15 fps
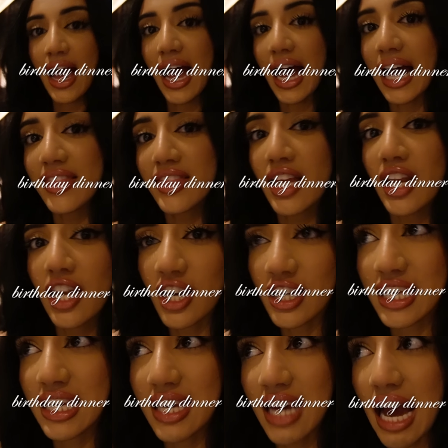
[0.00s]
At the
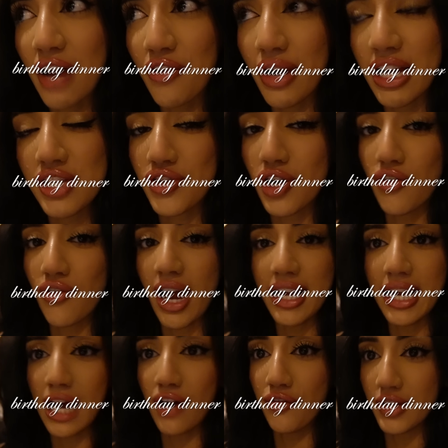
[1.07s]
Lucky Cat restaurant right
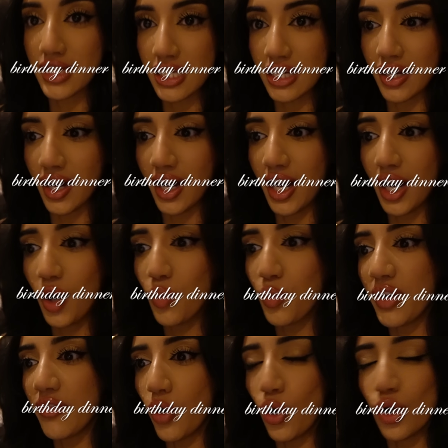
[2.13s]
now for dinner,
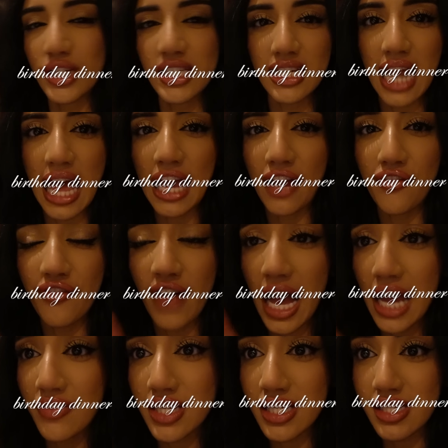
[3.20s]
we've ordered like
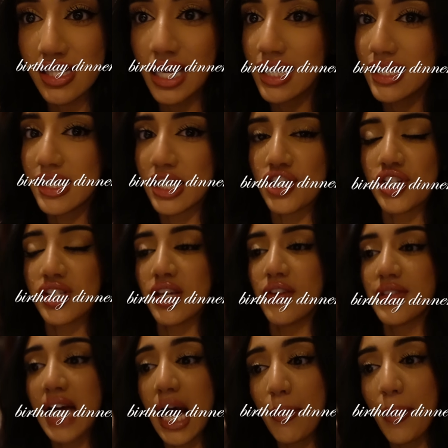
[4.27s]
5 to 6 dishes of
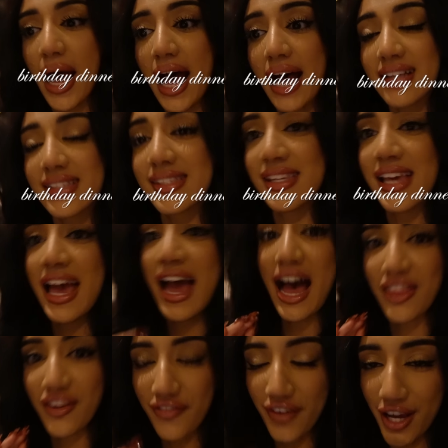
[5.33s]
tapas,
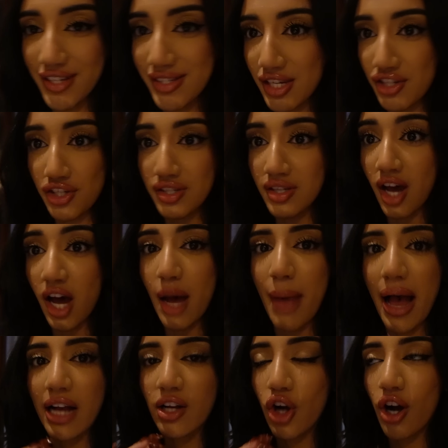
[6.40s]
and the first dishes come,
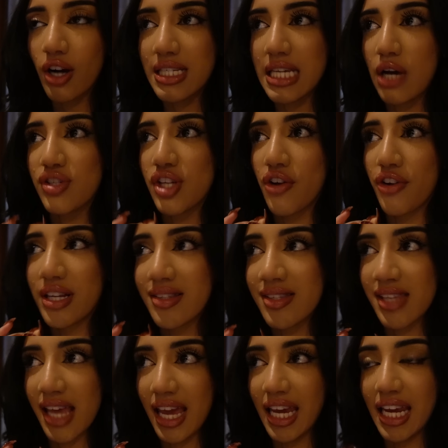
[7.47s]
our cocktails are
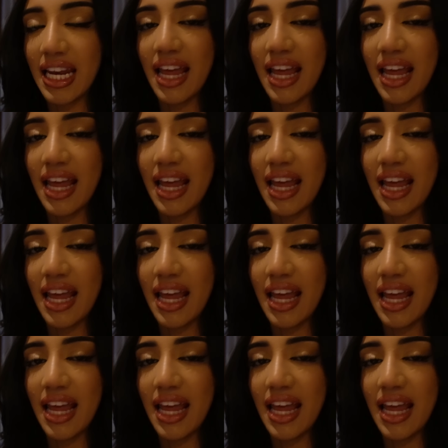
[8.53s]
insane.